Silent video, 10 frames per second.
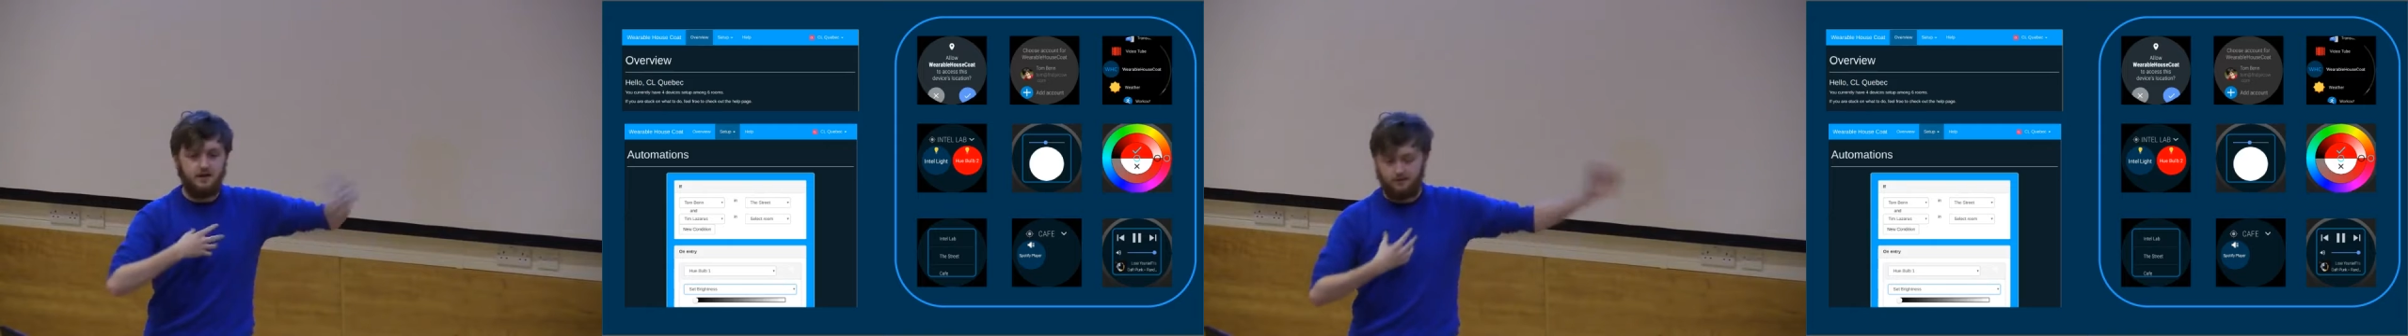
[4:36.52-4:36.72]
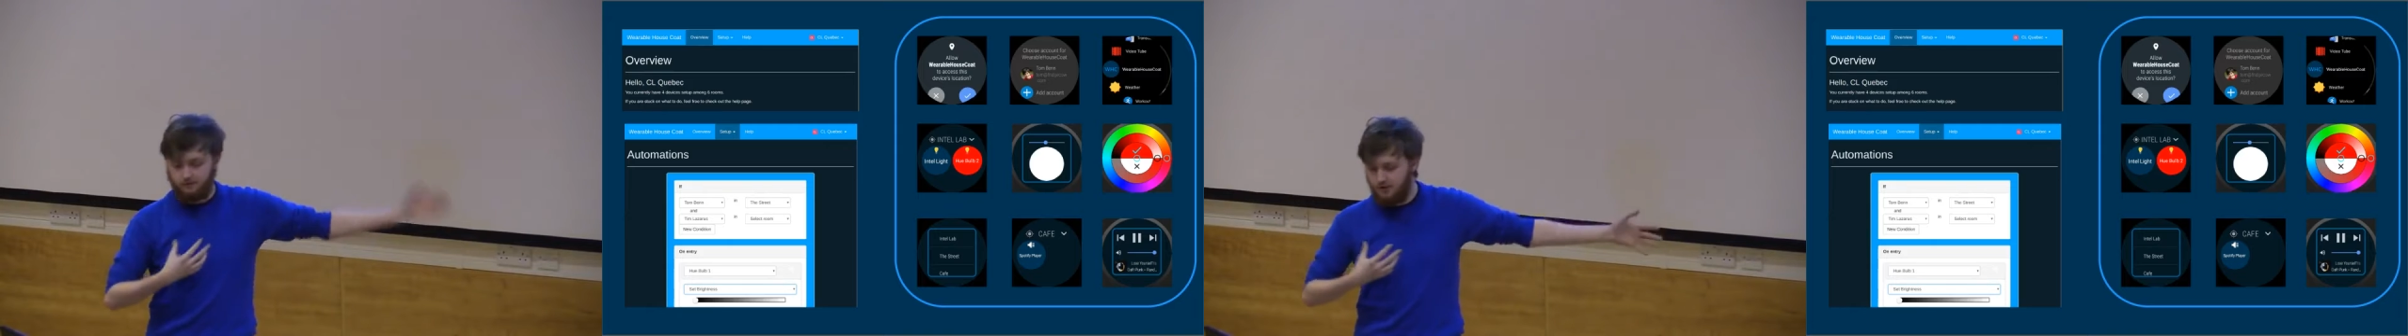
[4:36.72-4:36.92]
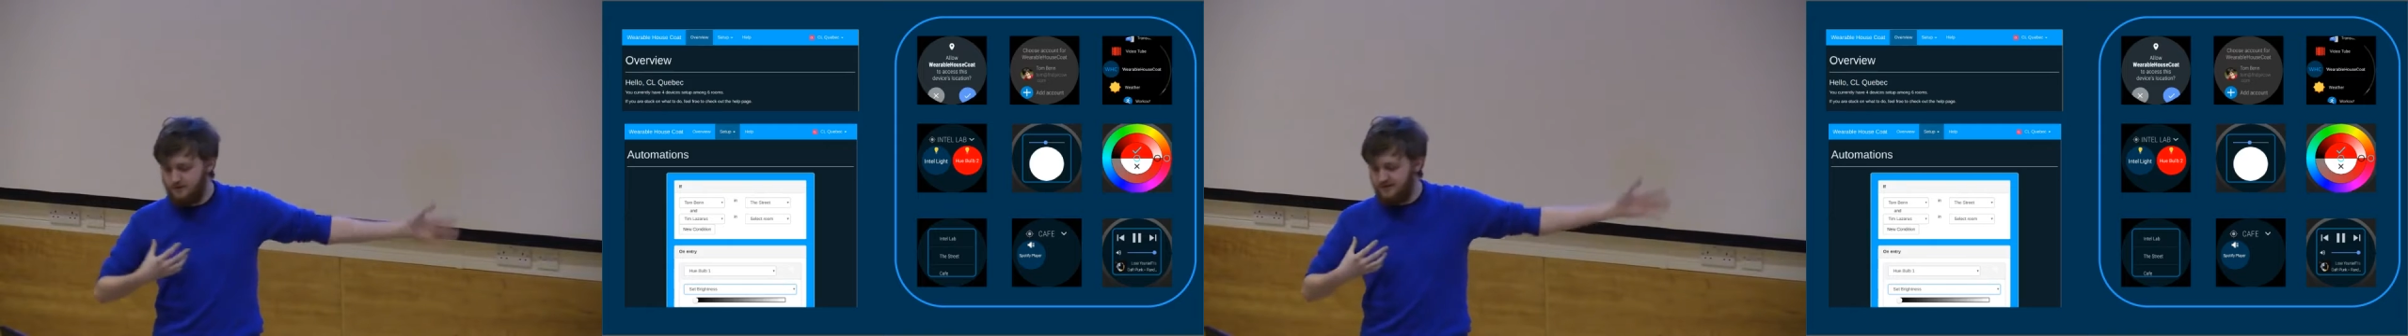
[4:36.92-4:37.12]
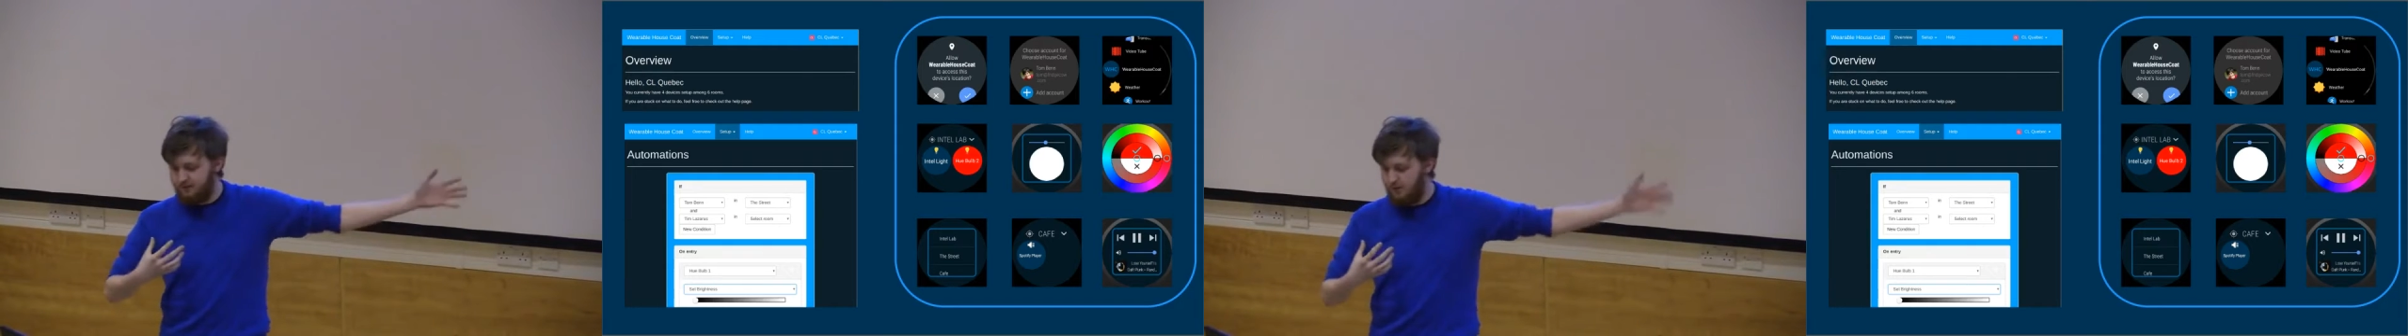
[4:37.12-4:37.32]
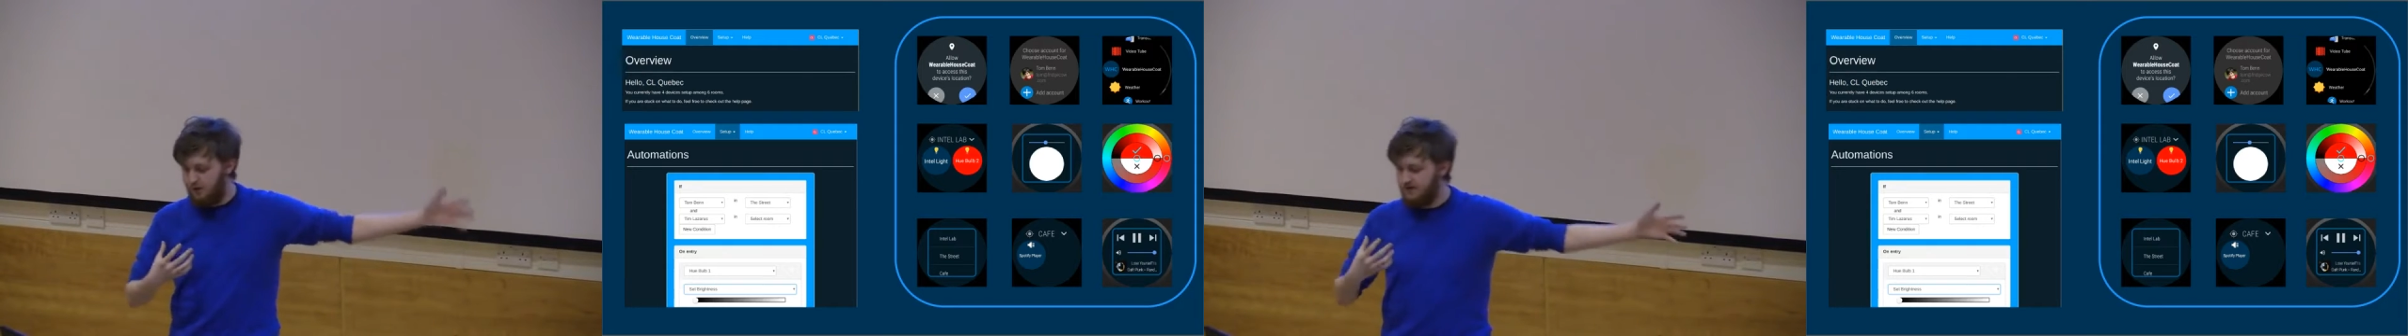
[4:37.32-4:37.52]
other rooms
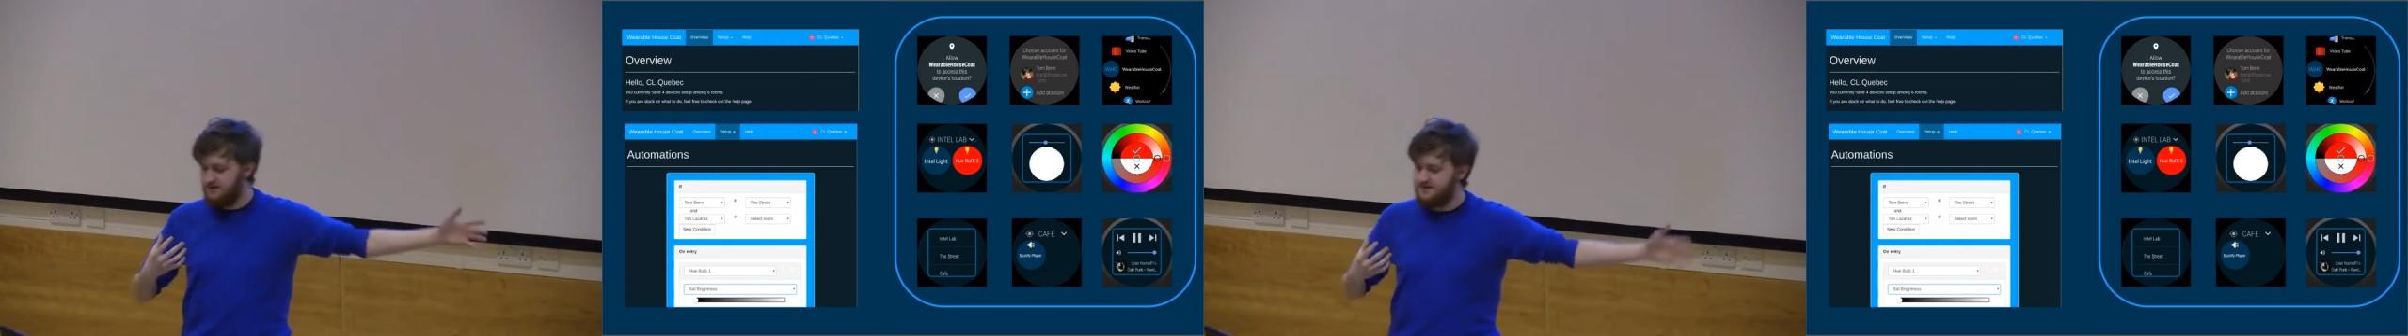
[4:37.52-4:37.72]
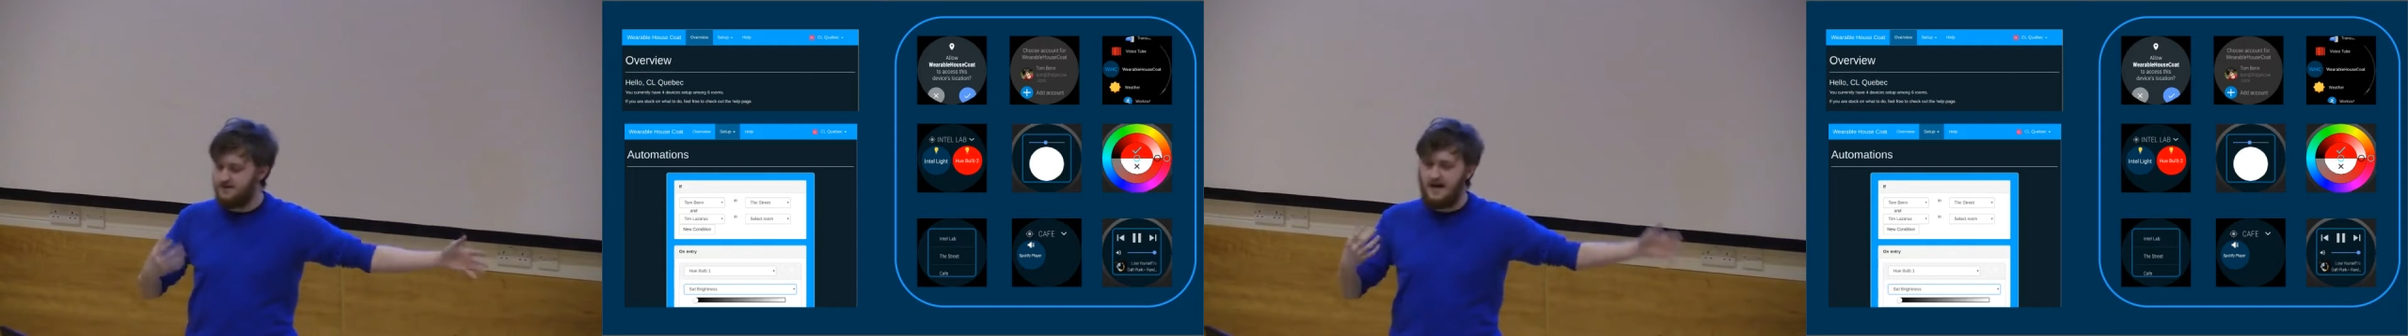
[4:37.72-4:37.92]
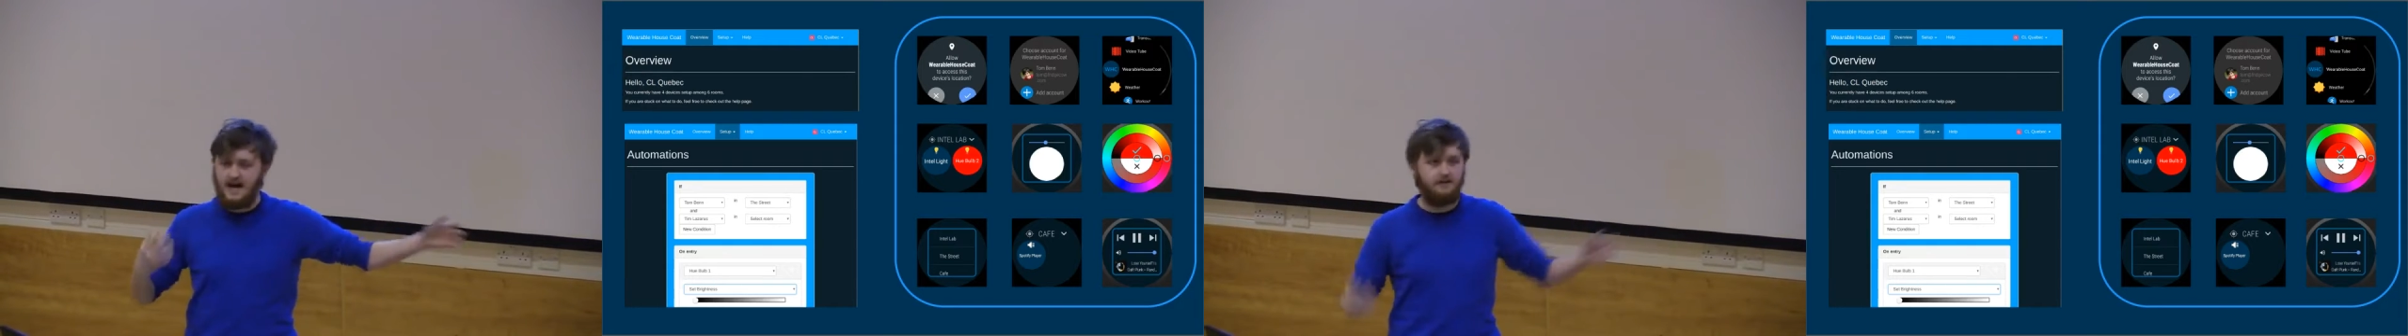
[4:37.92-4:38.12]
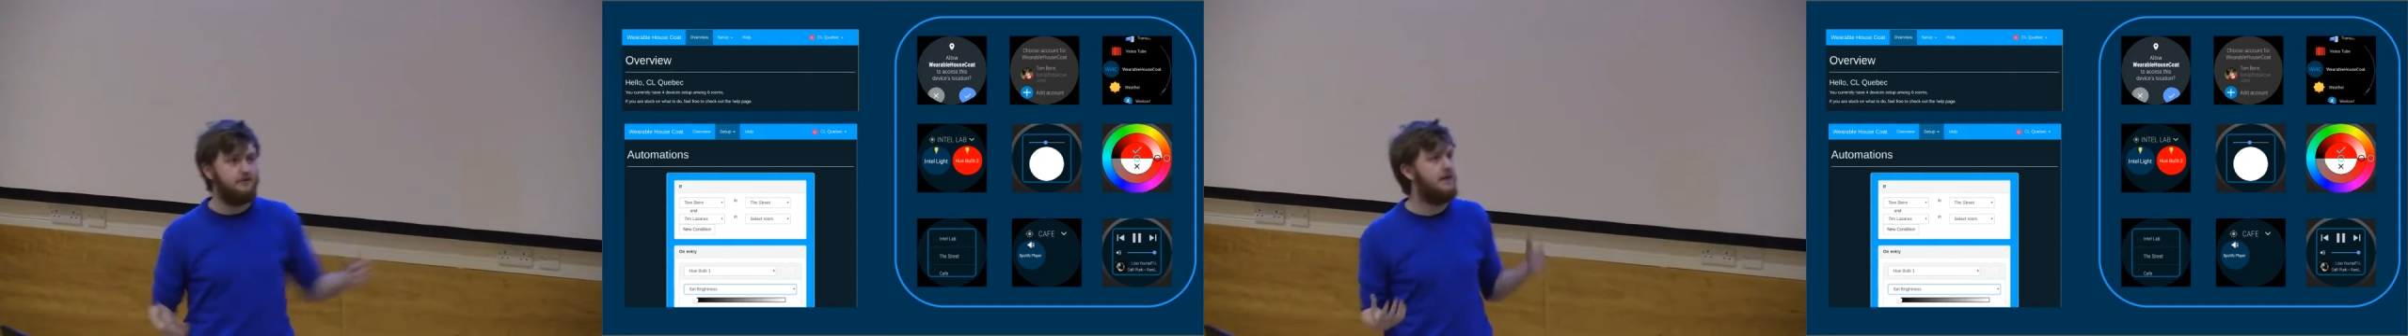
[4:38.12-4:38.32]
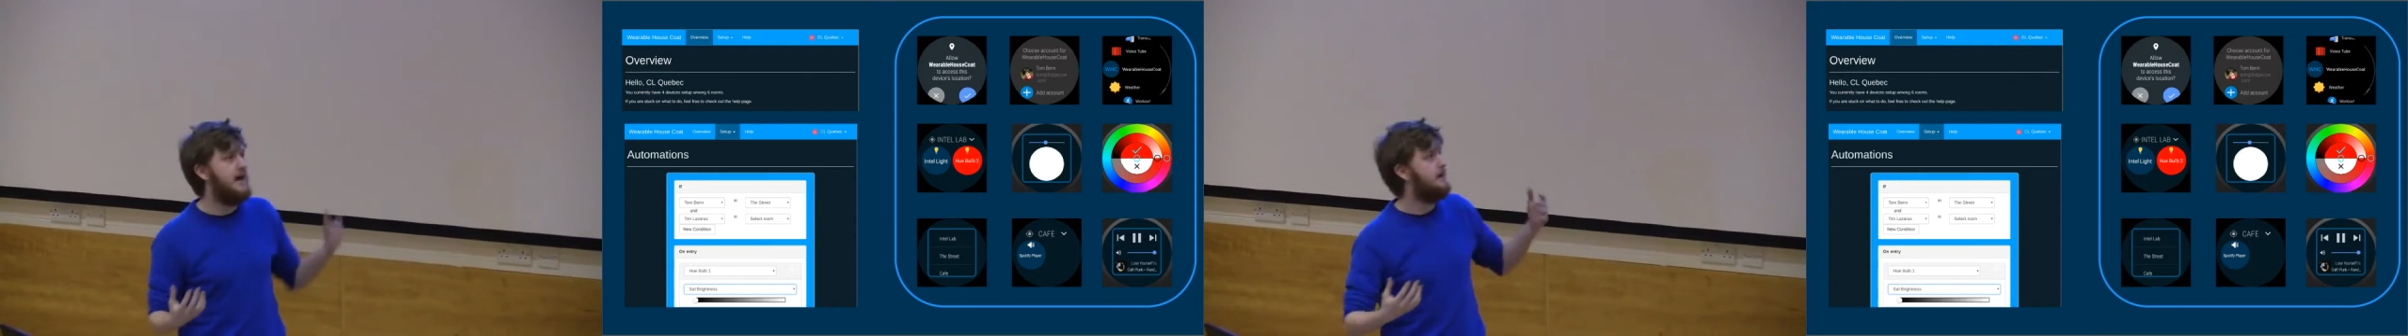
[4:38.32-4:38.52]
if we want, and
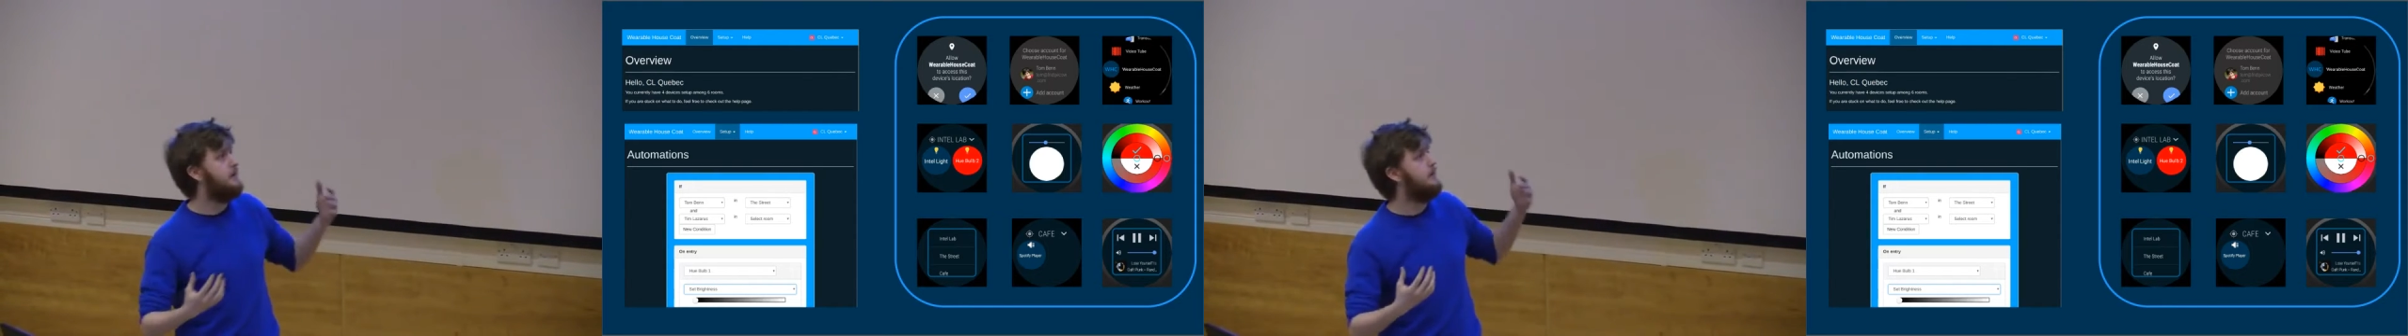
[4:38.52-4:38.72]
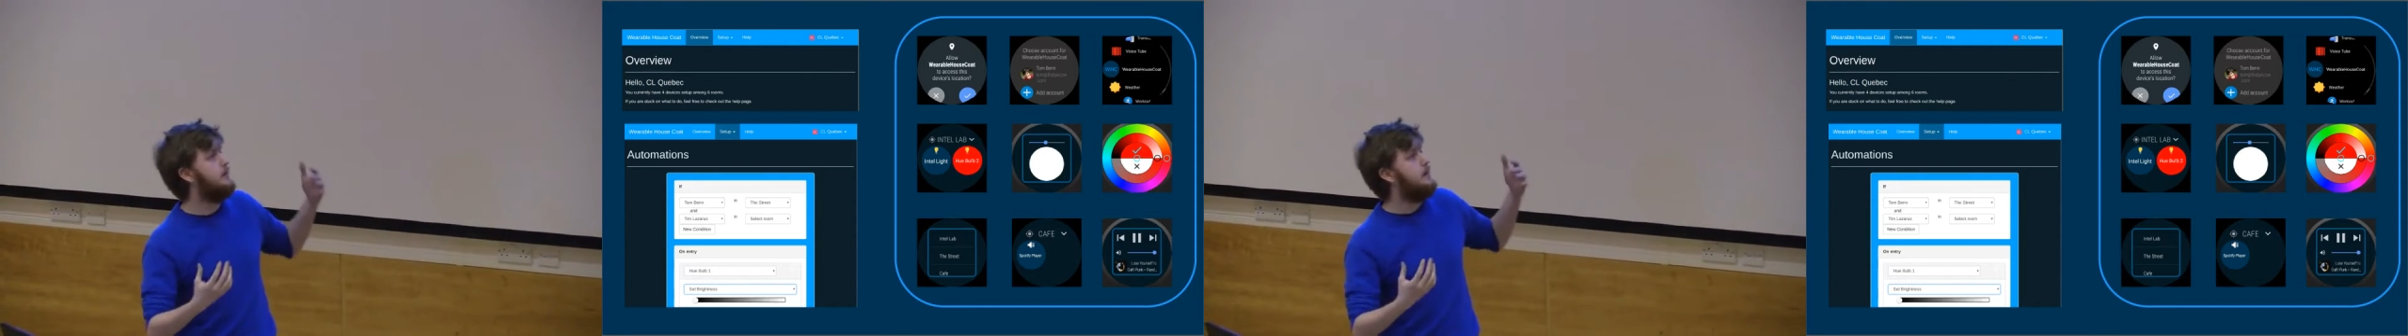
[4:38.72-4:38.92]
then